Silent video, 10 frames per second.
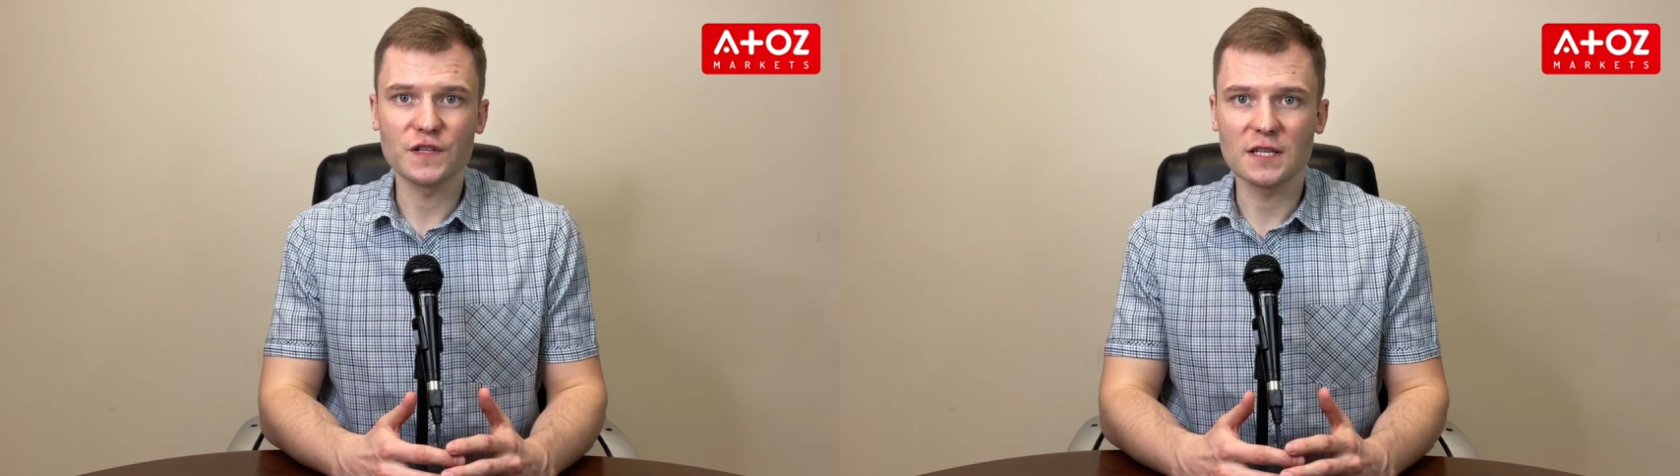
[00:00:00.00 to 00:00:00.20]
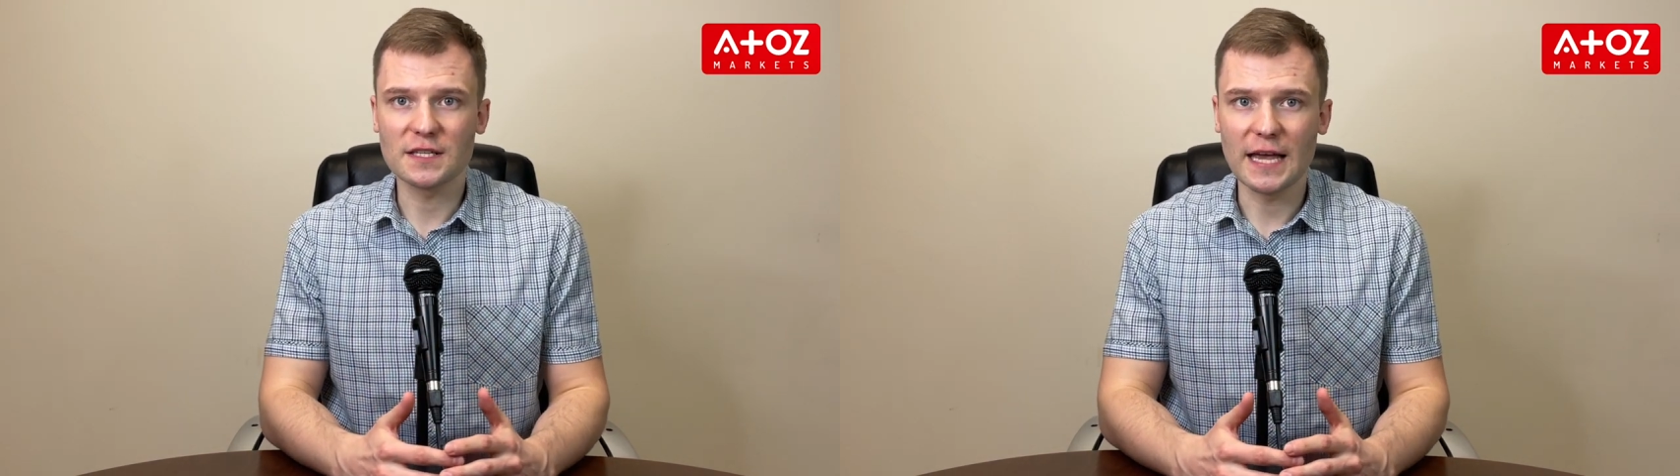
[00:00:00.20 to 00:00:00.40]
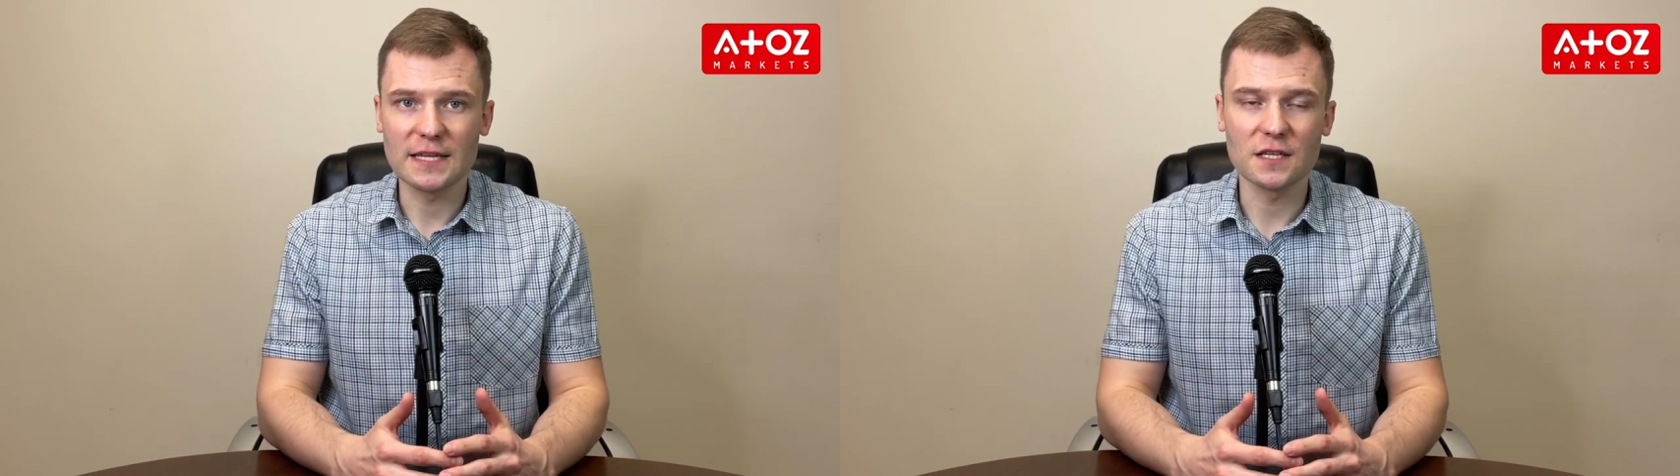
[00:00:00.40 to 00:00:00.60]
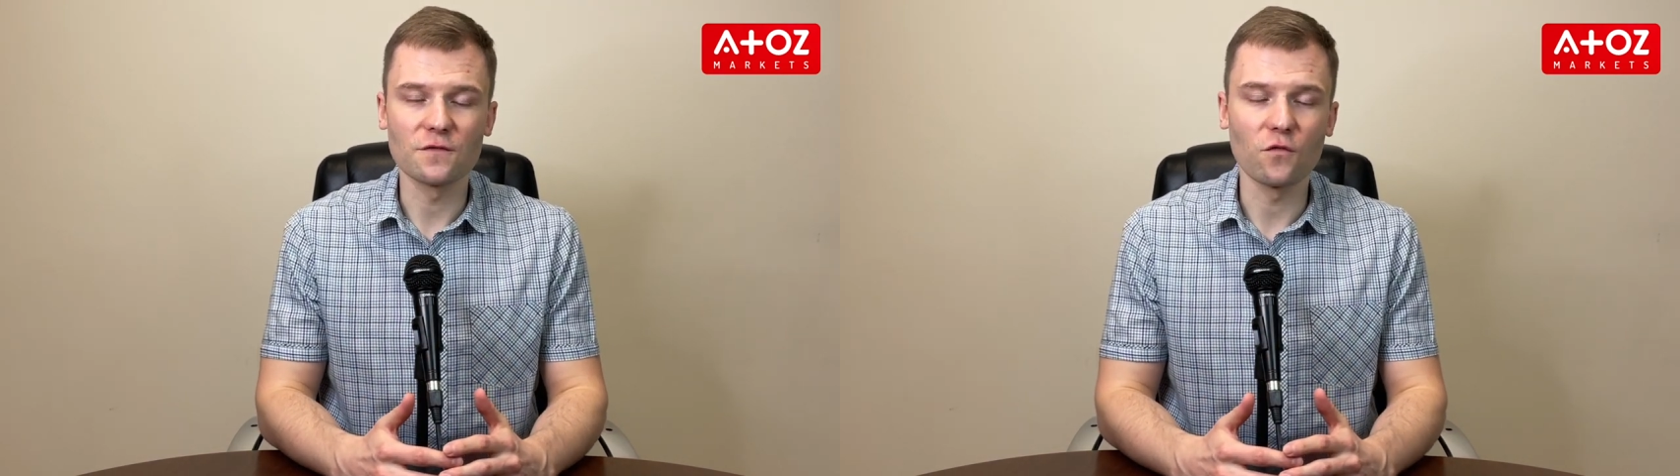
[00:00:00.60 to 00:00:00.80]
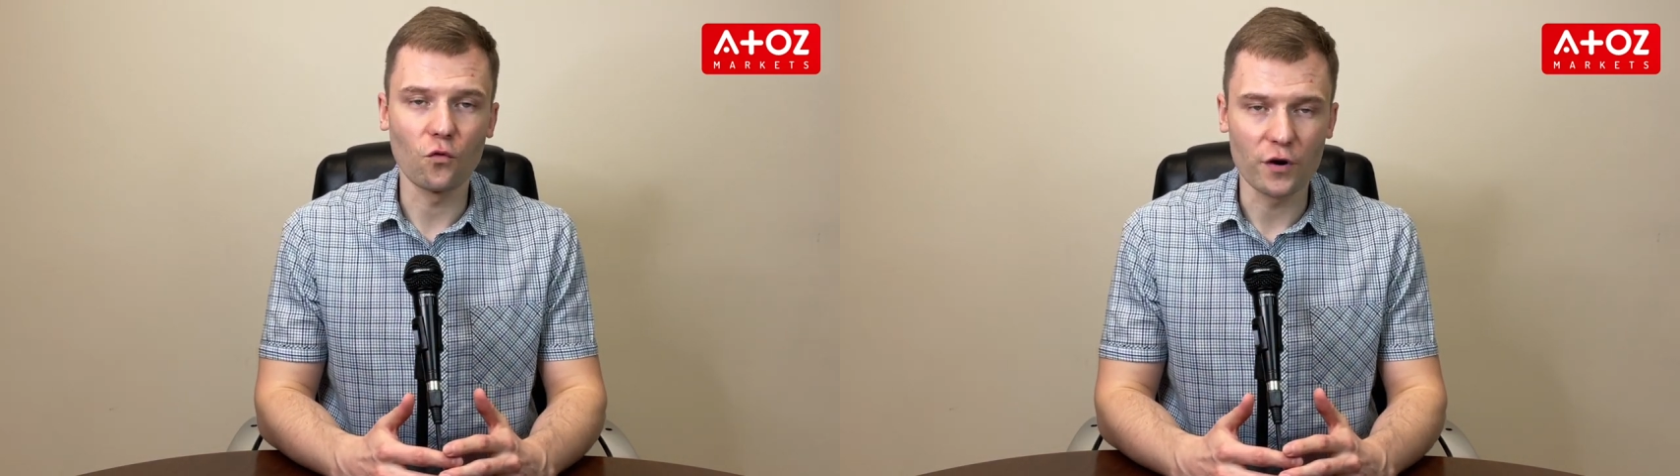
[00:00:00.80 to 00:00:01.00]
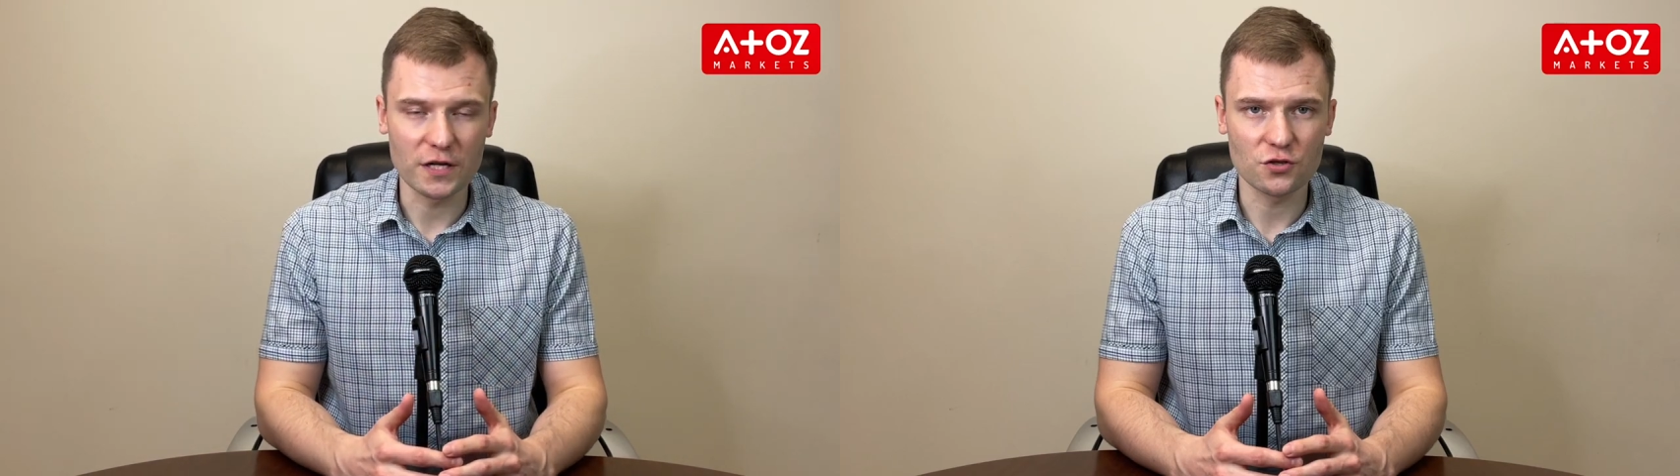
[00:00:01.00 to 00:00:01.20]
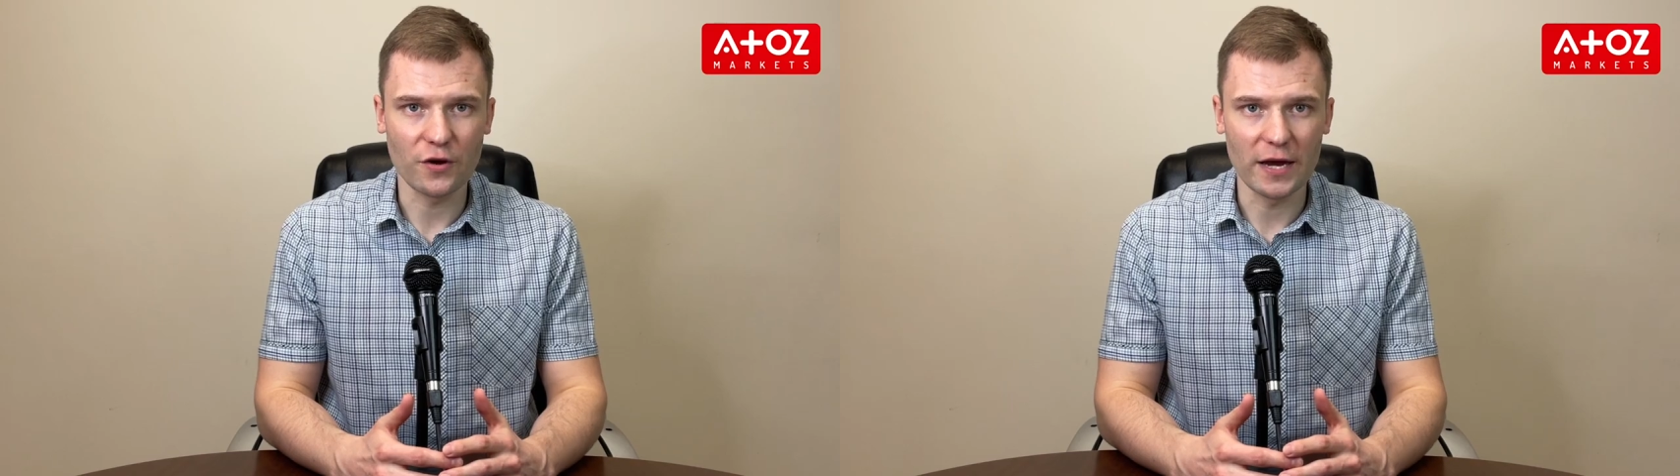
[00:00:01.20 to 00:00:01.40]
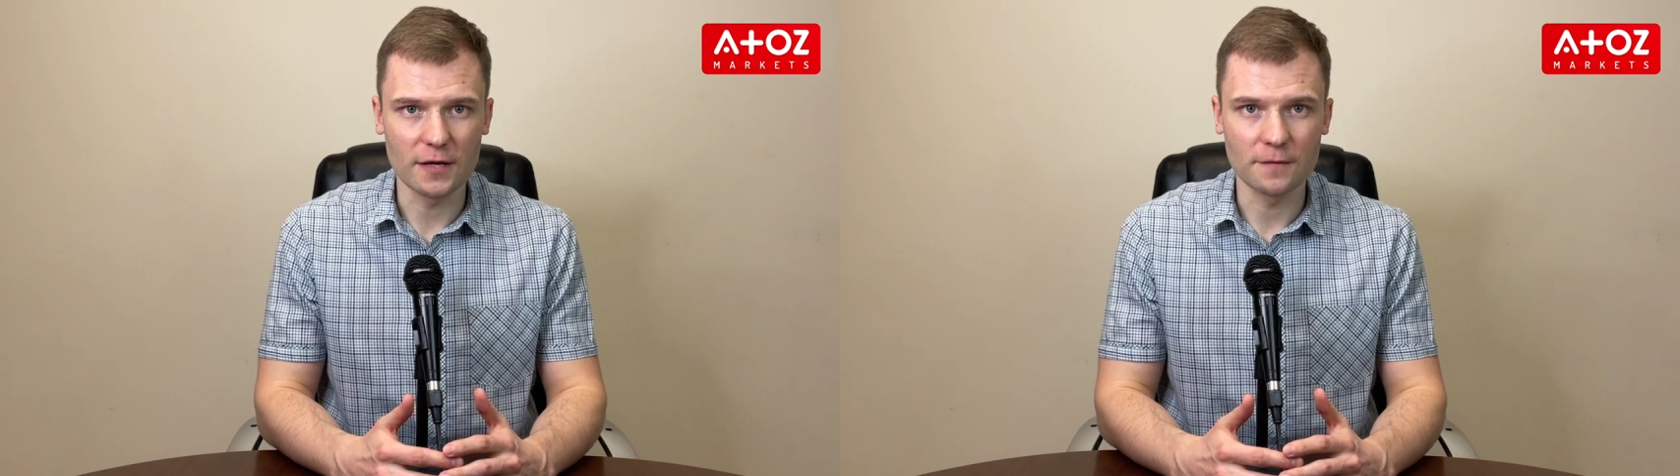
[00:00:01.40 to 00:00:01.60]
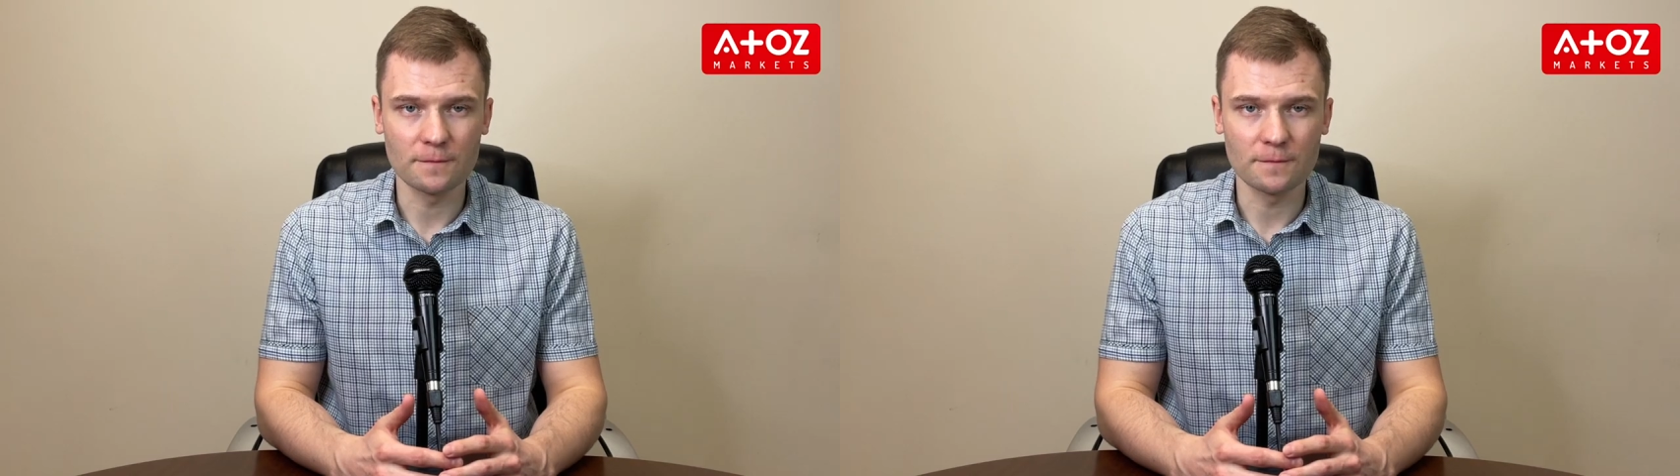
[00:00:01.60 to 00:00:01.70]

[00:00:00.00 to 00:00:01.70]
success in forex trading.